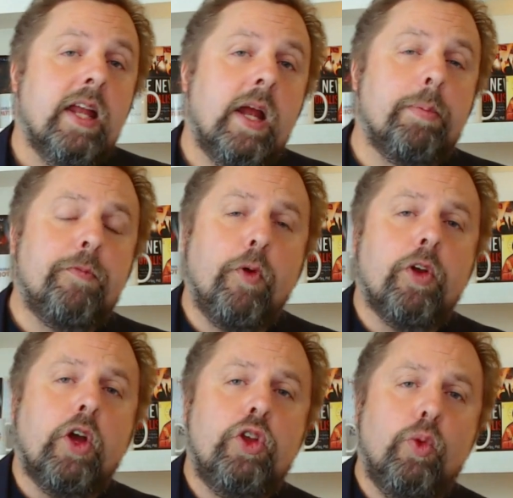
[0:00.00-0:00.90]
Now, before we
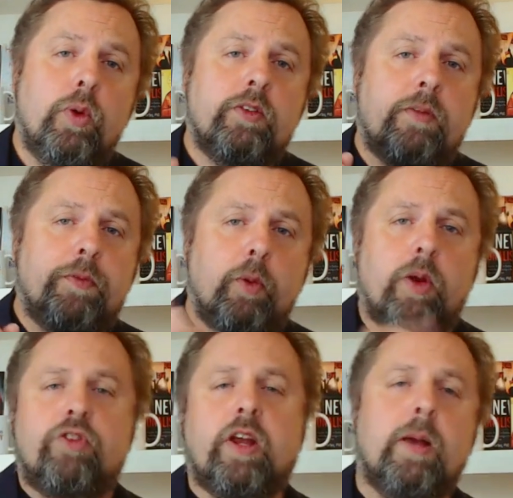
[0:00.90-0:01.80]
go, you will definitely
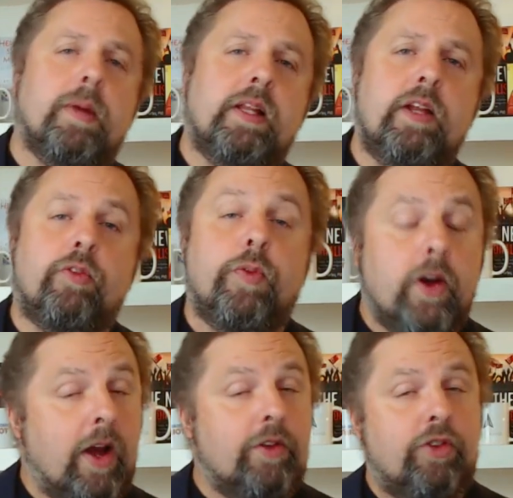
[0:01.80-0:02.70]
want to check out my latest
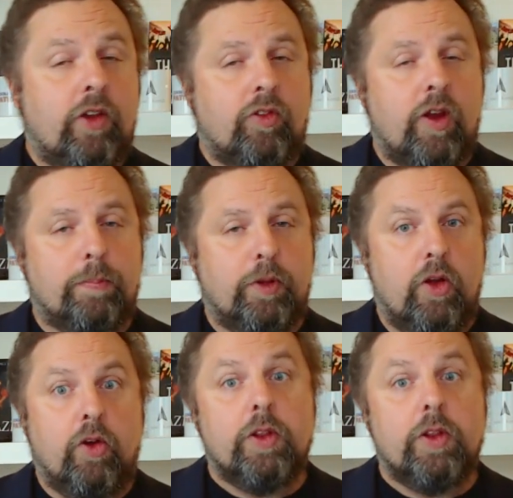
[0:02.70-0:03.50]
video I just uploaded